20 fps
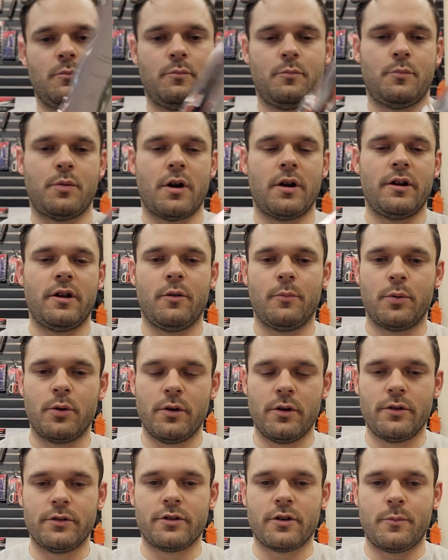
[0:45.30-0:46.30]
Barnel
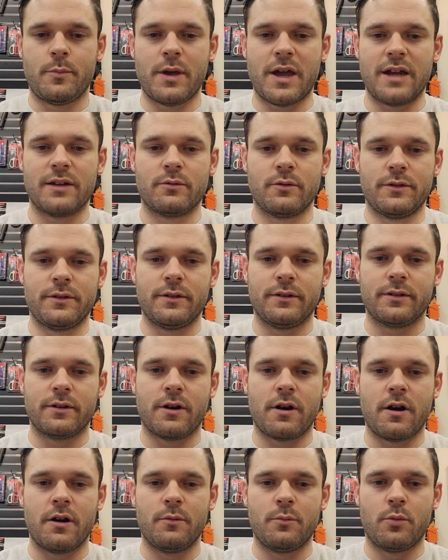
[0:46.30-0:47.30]
pruners are packed with this
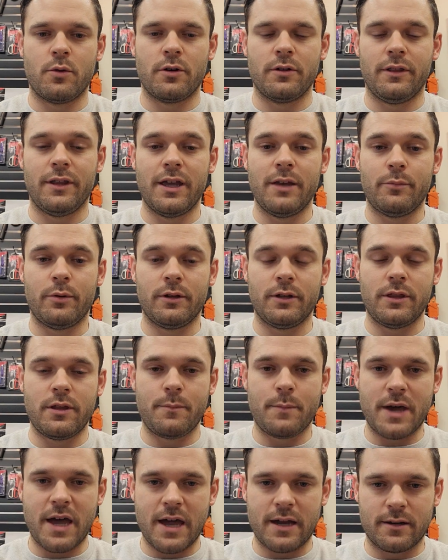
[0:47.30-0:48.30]
cardboard label in the
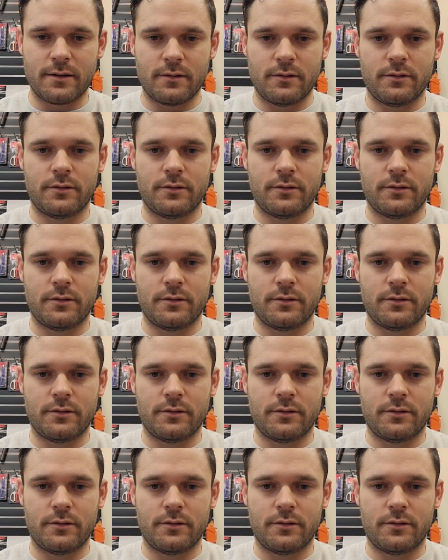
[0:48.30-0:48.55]
back,